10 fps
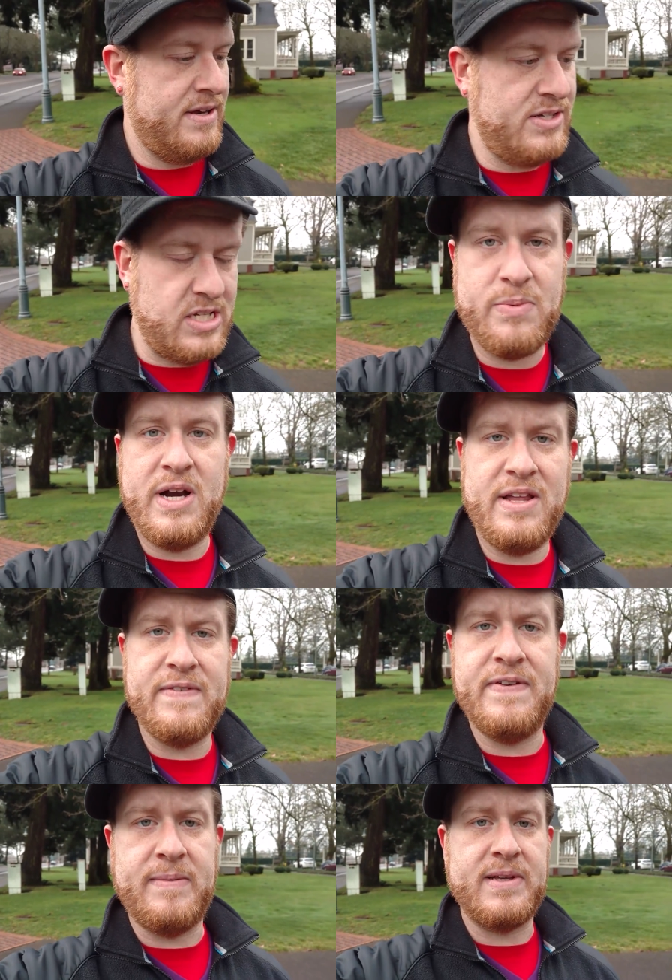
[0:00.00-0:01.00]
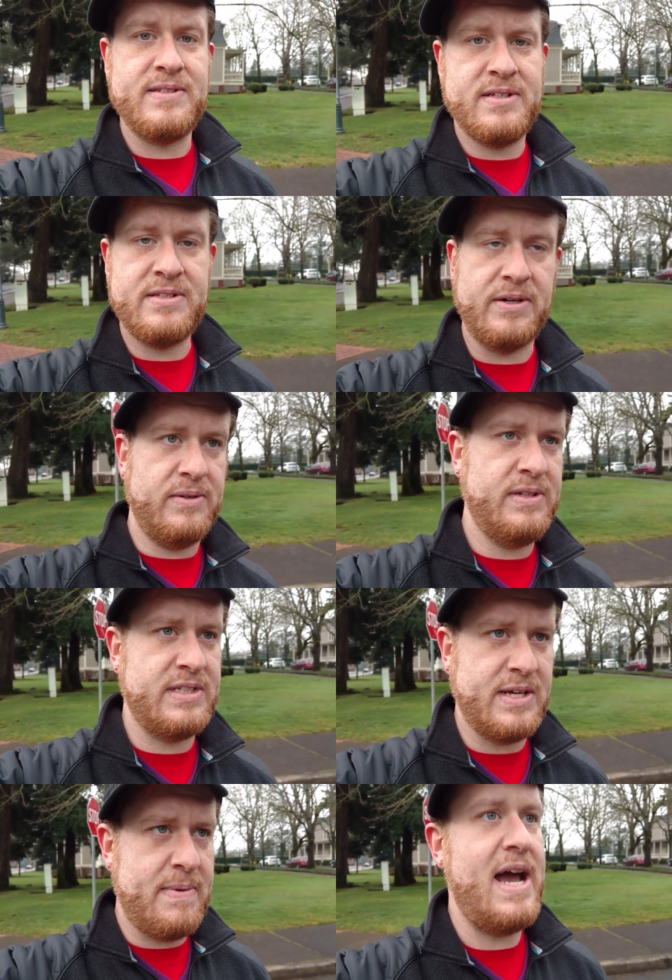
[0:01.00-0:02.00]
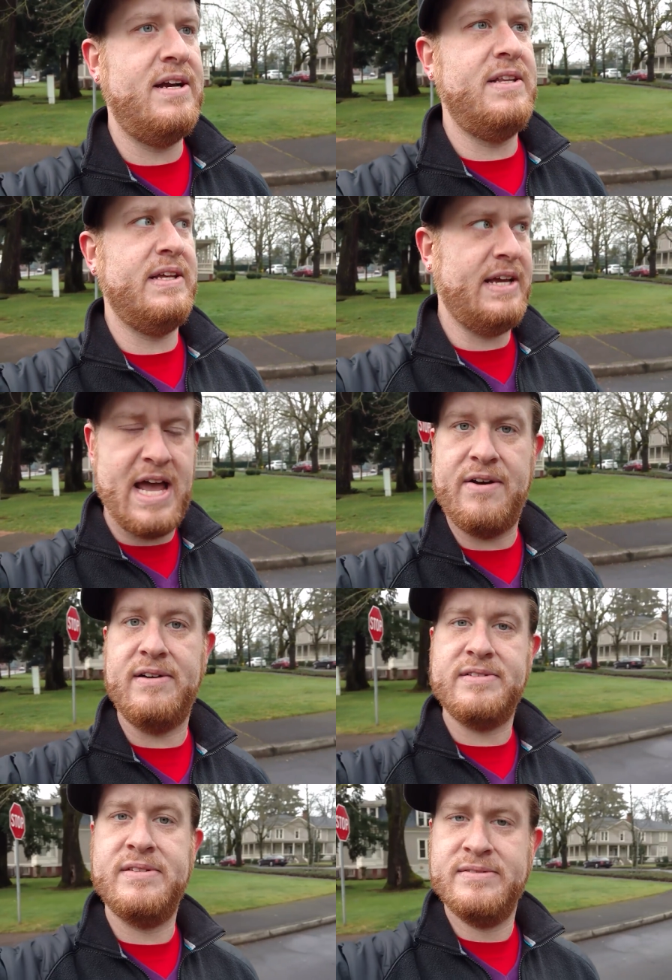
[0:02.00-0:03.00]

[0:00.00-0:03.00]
Just want another Feebas. So let's get back to the encounters.